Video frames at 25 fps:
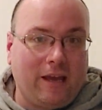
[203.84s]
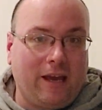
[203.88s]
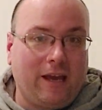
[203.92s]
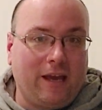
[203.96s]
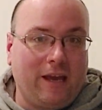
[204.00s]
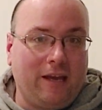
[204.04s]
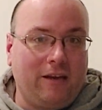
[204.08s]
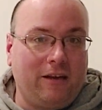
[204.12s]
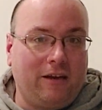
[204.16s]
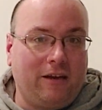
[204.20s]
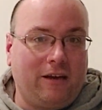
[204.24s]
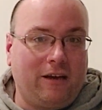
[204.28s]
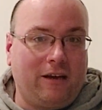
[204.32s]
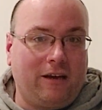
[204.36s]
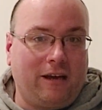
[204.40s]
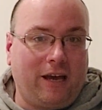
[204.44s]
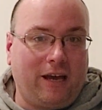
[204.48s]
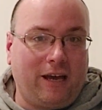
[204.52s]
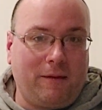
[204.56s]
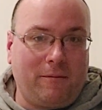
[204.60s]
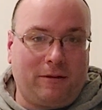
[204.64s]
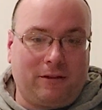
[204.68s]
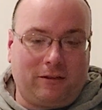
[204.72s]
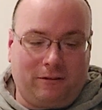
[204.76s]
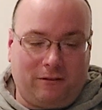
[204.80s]
And I
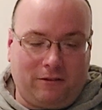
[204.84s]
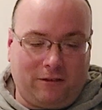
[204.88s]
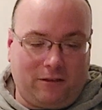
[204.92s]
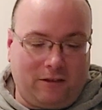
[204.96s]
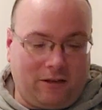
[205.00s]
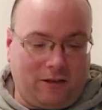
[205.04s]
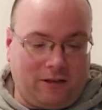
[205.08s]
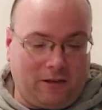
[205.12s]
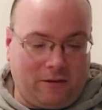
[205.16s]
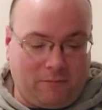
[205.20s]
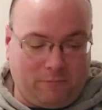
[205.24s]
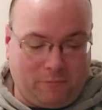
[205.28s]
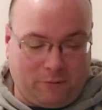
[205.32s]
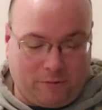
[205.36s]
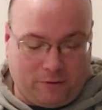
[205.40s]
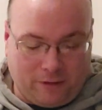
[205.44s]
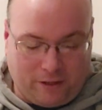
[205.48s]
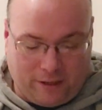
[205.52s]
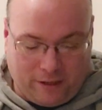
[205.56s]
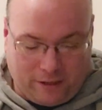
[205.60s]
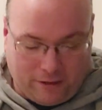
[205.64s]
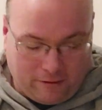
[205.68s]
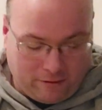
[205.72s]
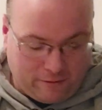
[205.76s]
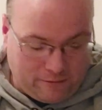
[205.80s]
got my little cutting board
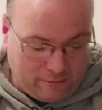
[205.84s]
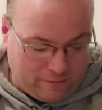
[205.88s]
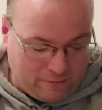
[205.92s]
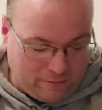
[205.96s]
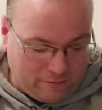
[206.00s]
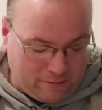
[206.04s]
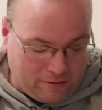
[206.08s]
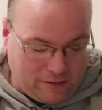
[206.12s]
here.